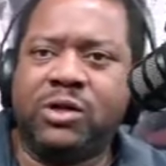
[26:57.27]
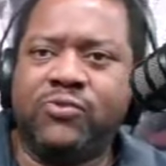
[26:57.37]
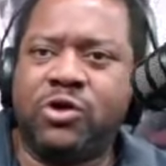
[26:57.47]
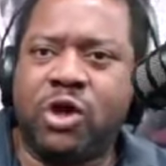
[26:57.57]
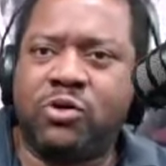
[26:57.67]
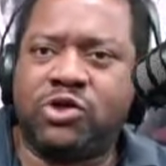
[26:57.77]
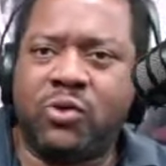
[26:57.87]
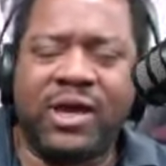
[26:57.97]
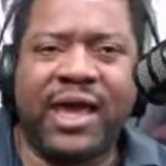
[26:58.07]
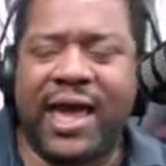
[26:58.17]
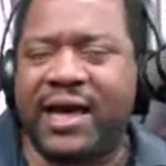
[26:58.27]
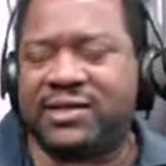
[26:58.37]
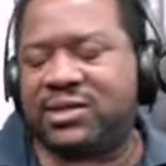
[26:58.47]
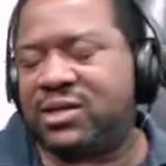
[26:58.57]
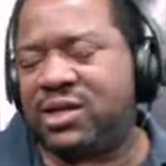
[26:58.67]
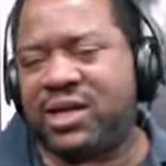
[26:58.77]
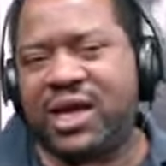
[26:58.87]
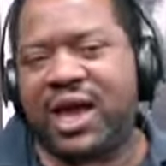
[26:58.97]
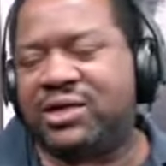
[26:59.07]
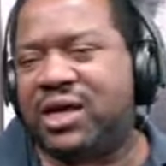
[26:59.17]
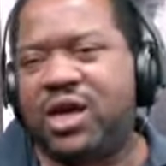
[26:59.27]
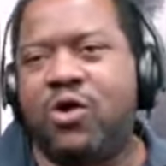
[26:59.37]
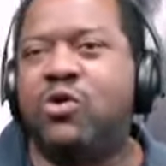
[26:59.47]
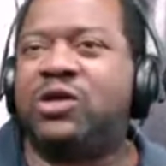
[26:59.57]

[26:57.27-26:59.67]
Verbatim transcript: You know, so he has he has a huge